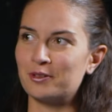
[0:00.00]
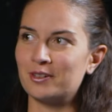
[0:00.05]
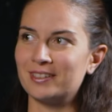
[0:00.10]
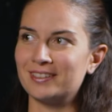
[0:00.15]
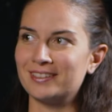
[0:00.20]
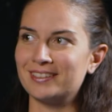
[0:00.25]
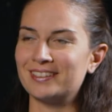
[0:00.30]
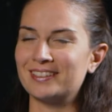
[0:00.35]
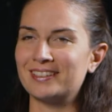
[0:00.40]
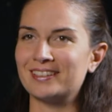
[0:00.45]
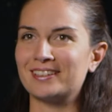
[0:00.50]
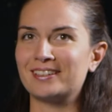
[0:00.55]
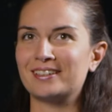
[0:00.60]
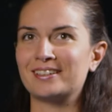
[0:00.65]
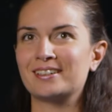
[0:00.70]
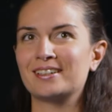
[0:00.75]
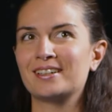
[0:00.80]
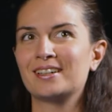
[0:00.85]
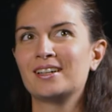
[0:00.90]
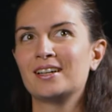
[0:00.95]
and
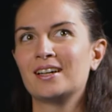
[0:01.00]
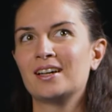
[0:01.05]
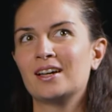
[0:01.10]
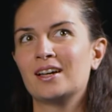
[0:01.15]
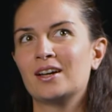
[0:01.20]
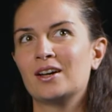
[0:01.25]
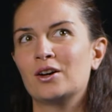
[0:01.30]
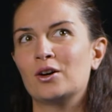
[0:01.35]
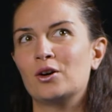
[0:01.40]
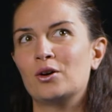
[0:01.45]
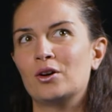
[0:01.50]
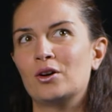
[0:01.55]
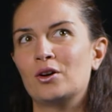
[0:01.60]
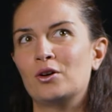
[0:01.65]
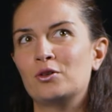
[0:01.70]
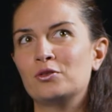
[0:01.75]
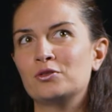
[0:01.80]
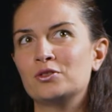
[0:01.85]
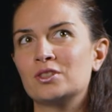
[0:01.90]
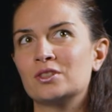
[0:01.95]

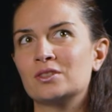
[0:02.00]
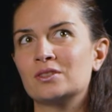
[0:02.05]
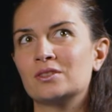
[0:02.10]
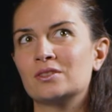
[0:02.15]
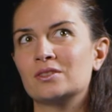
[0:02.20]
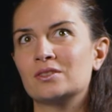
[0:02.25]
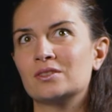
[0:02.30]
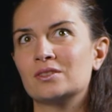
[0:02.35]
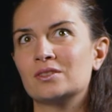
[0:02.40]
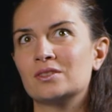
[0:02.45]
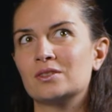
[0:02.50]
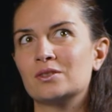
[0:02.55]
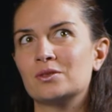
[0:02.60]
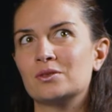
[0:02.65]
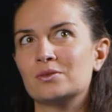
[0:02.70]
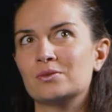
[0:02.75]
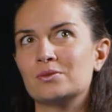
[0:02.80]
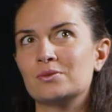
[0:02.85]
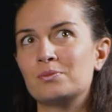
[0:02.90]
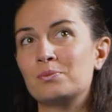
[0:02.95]
often
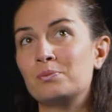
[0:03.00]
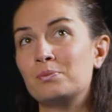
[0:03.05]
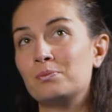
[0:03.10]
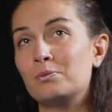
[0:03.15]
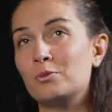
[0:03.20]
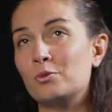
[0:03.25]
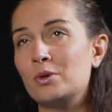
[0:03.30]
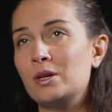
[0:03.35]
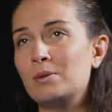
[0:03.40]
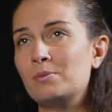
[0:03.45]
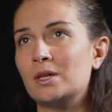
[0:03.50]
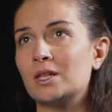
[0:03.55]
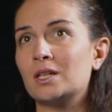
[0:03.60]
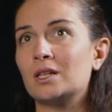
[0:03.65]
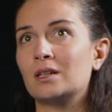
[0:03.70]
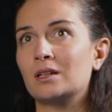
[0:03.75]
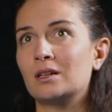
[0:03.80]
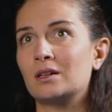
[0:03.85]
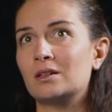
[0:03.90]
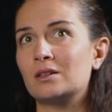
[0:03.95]

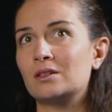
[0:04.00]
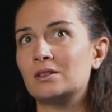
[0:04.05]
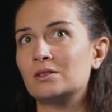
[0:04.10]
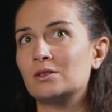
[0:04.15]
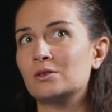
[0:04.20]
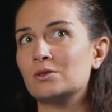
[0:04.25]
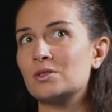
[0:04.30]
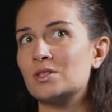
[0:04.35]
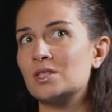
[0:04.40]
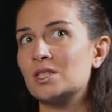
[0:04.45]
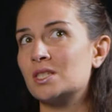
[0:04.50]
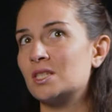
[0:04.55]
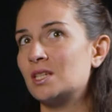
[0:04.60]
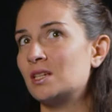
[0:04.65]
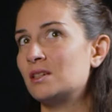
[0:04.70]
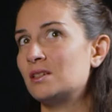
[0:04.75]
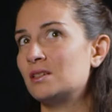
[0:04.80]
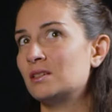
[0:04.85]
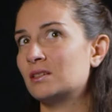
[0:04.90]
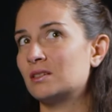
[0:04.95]
women are not
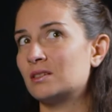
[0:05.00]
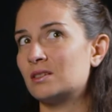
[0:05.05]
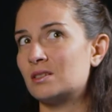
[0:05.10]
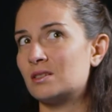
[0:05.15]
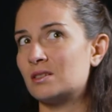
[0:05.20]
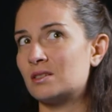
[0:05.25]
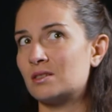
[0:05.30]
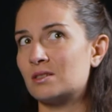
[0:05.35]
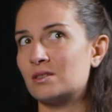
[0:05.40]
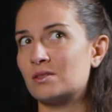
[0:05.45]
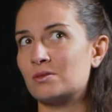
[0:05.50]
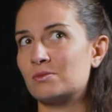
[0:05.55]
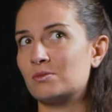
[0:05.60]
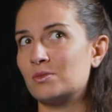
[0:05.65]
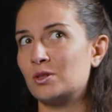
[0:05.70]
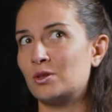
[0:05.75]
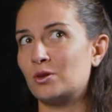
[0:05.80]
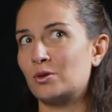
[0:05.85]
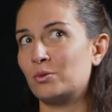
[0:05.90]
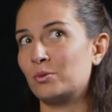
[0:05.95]
seen as,
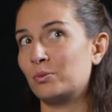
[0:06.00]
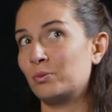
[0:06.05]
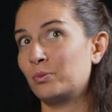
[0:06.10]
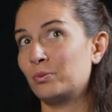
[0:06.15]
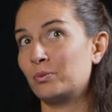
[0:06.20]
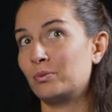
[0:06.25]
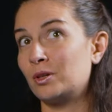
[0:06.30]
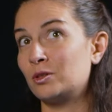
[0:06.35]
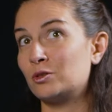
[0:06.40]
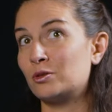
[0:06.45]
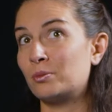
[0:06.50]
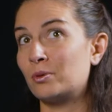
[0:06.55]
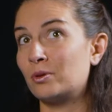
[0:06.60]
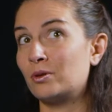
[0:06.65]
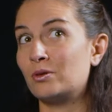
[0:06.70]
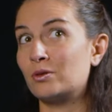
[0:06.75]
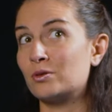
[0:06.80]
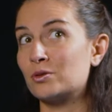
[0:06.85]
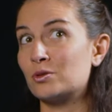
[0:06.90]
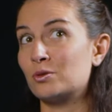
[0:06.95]

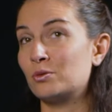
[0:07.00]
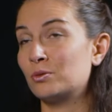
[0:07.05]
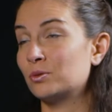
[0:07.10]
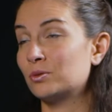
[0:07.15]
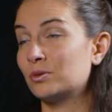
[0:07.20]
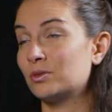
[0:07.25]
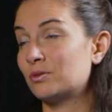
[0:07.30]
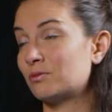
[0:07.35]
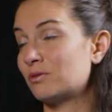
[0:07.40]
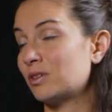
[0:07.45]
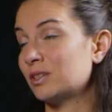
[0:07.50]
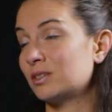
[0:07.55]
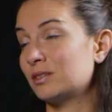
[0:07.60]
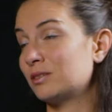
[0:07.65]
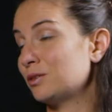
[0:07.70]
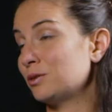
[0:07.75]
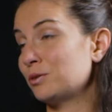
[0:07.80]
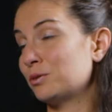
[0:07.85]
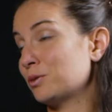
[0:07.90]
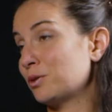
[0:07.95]
entrepreneurs who
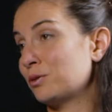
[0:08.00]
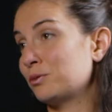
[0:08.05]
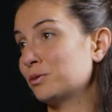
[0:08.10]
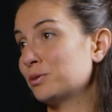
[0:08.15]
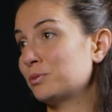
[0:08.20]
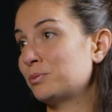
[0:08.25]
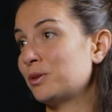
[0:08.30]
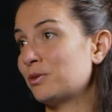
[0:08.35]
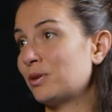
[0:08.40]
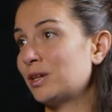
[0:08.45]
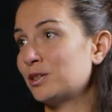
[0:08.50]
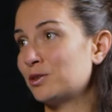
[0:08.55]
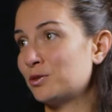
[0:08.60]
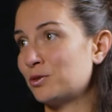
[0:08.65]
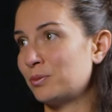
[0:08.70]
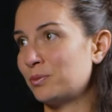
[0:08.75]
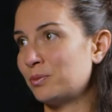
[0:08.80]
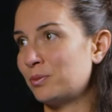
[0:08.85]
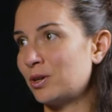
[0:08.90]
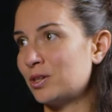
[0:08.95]
would be ready to
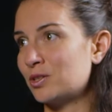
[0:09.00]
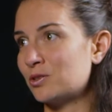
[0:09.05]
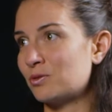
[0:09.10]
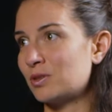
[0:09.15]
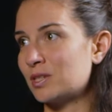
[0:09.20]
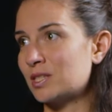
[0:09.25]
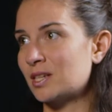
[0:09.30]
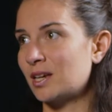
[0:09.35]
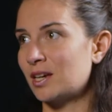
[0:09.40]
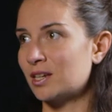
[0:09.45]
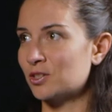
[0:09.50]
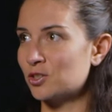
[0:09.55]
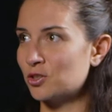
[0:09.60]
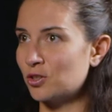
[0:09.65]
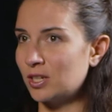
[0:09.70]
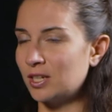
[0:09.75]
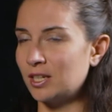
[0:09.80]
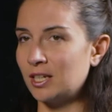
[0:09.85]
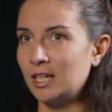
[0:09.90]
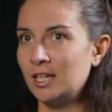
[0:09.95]
embrace risk.
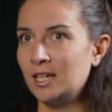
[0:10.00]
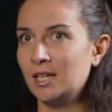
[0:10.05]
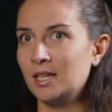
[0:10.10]
Actually,